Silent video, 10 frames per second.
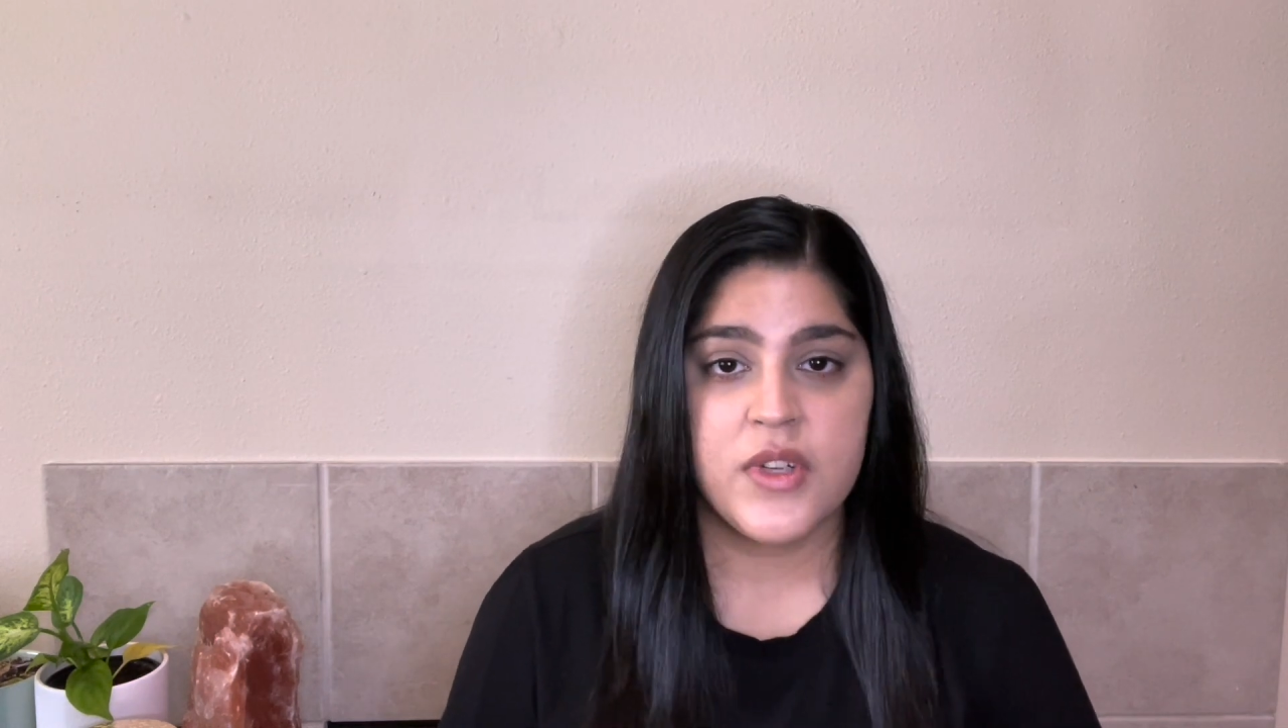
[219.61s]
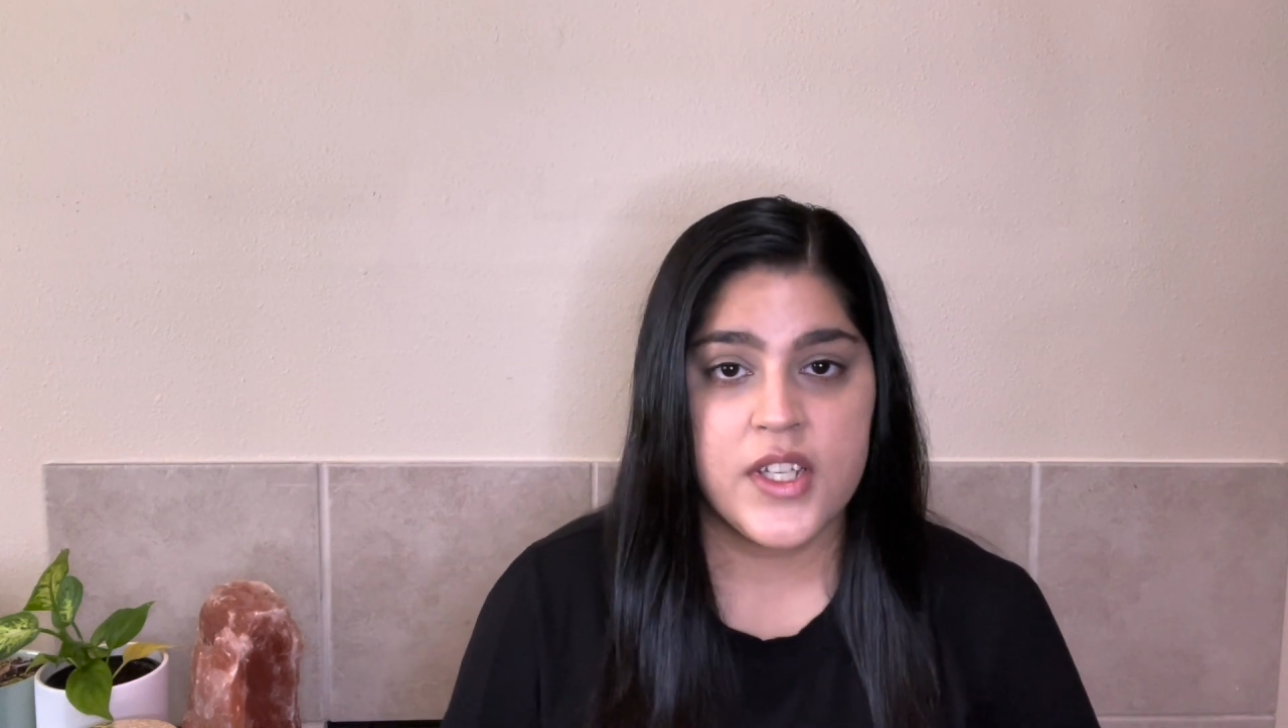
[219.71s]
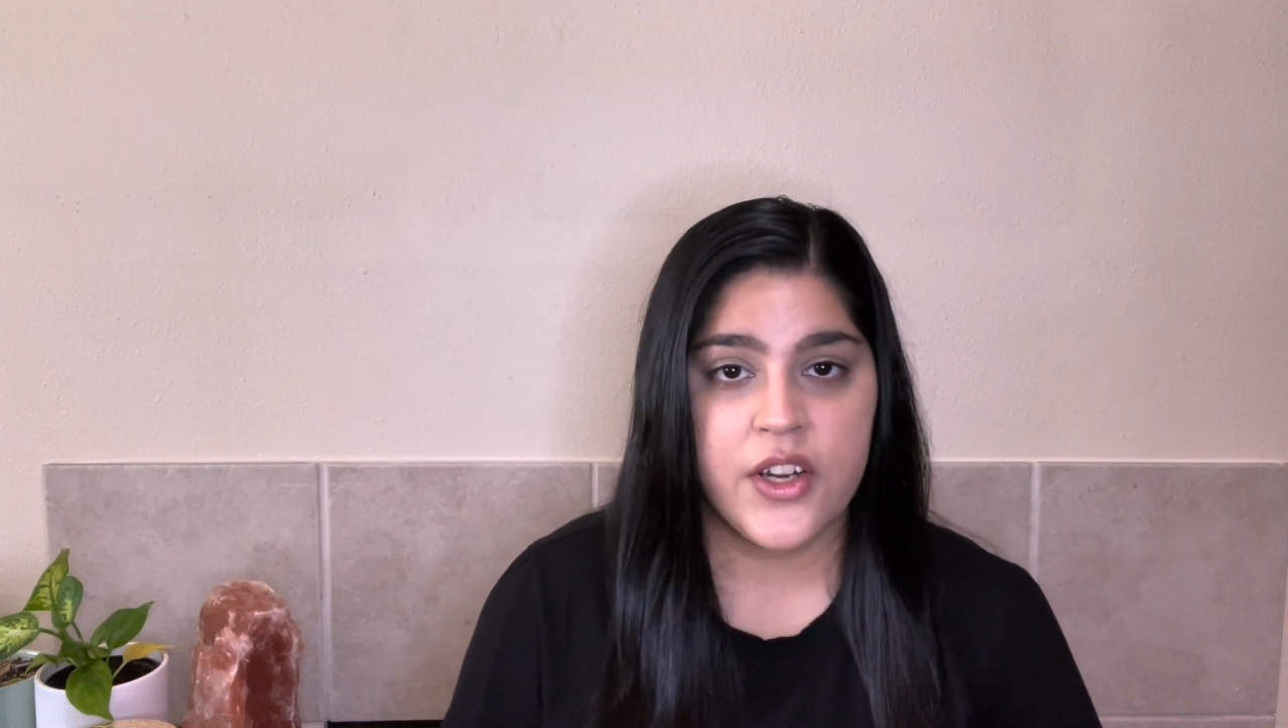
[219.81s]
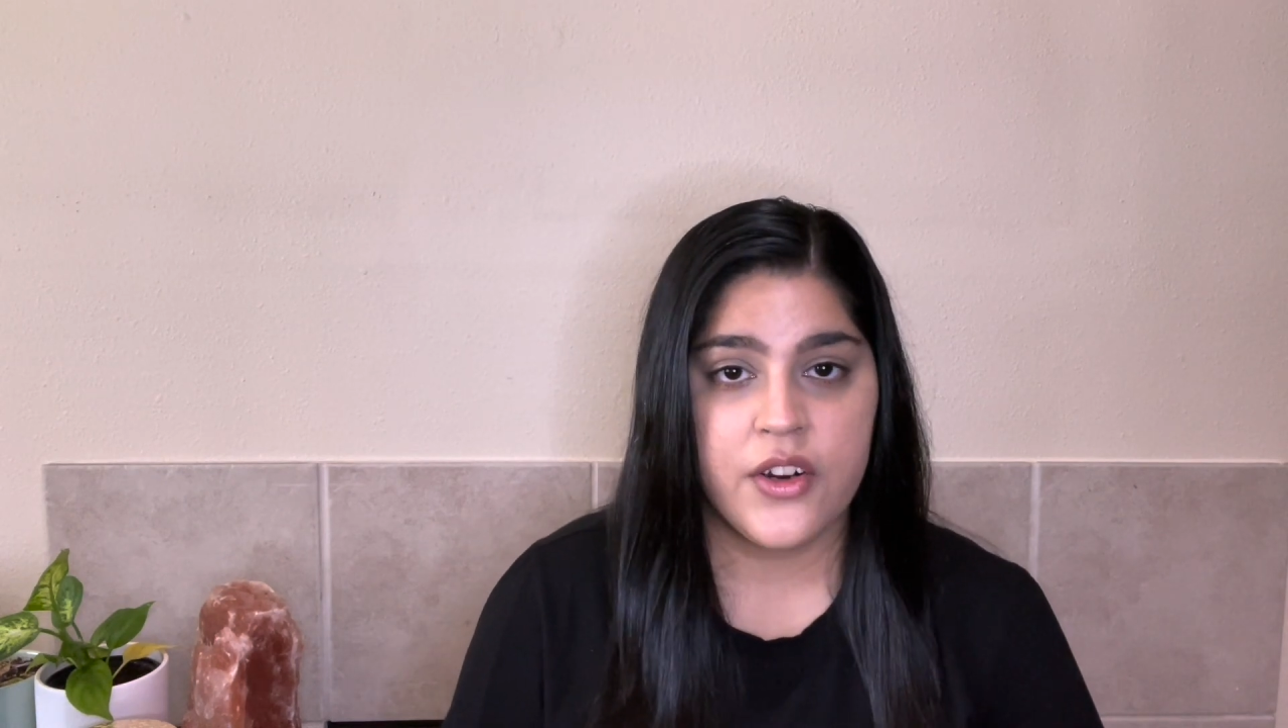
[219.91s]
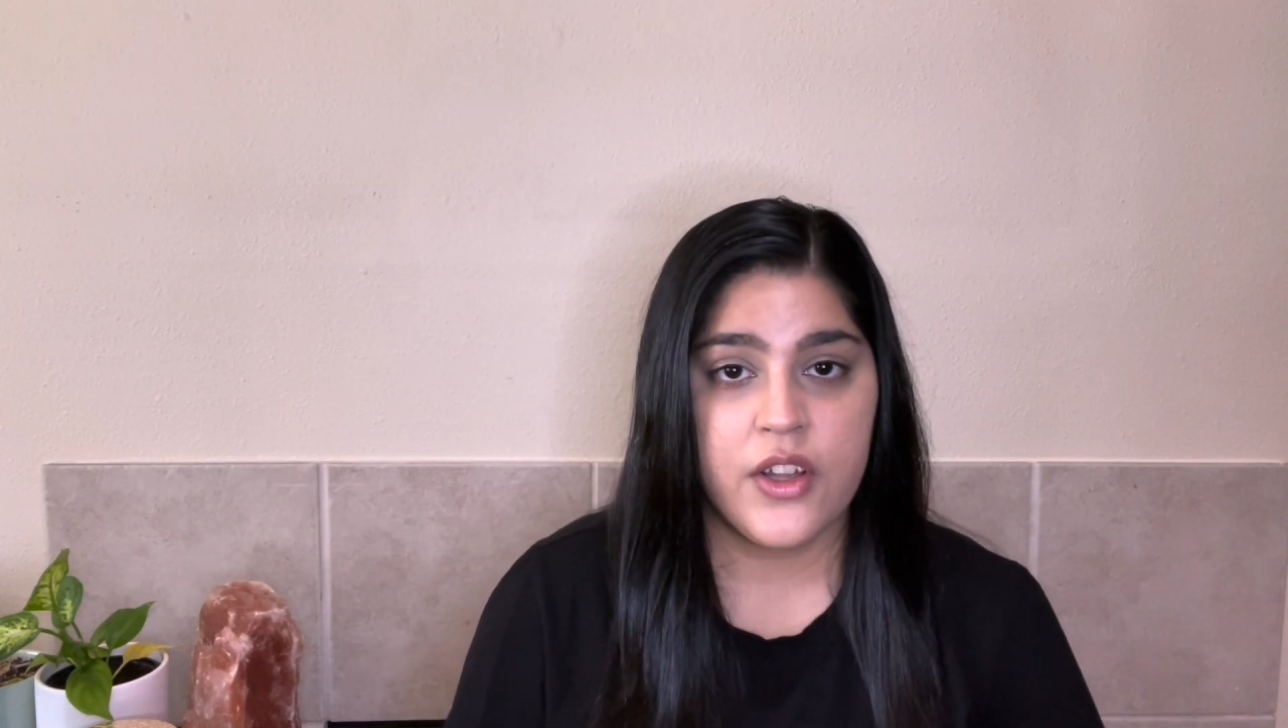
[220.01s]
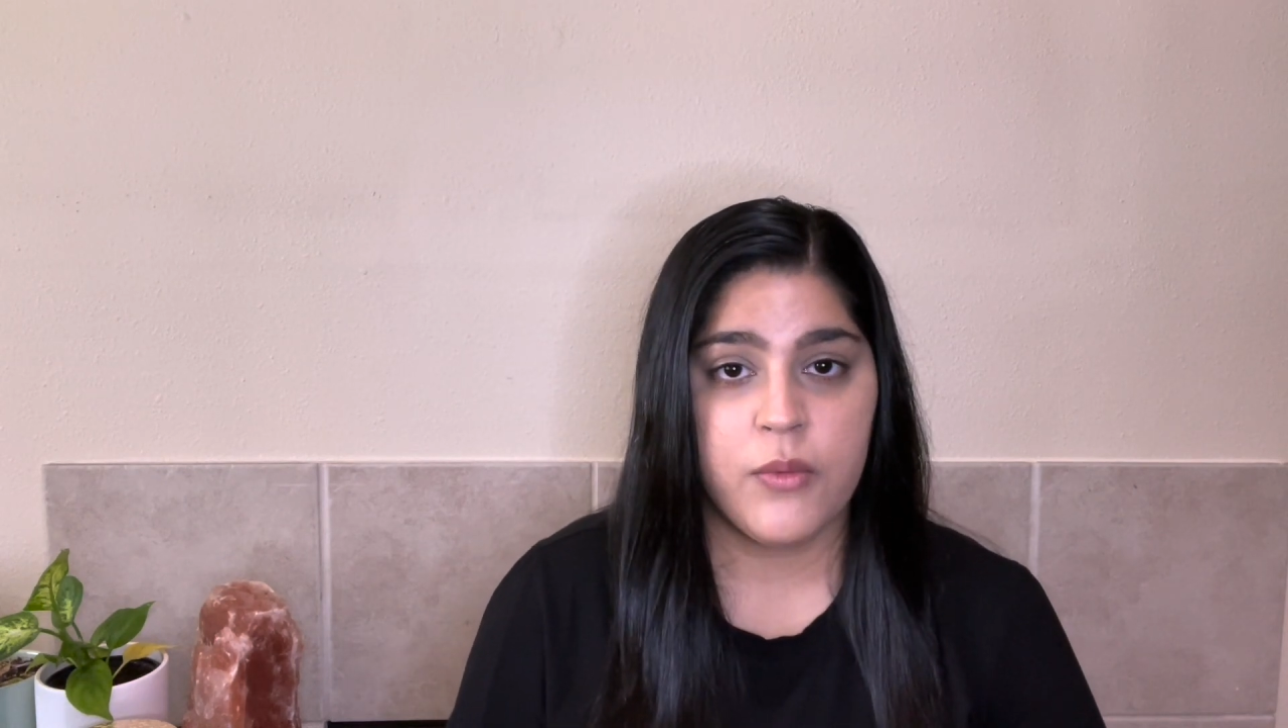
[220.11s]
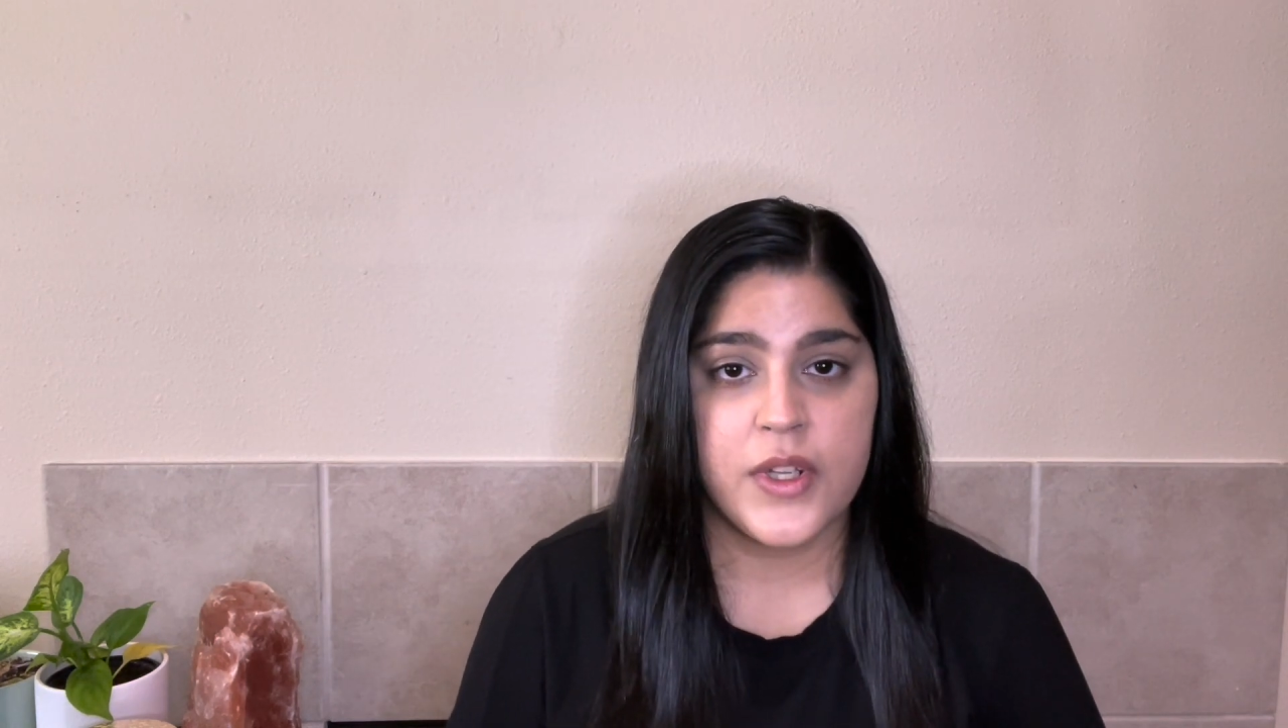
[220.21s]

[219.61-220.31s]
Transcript: material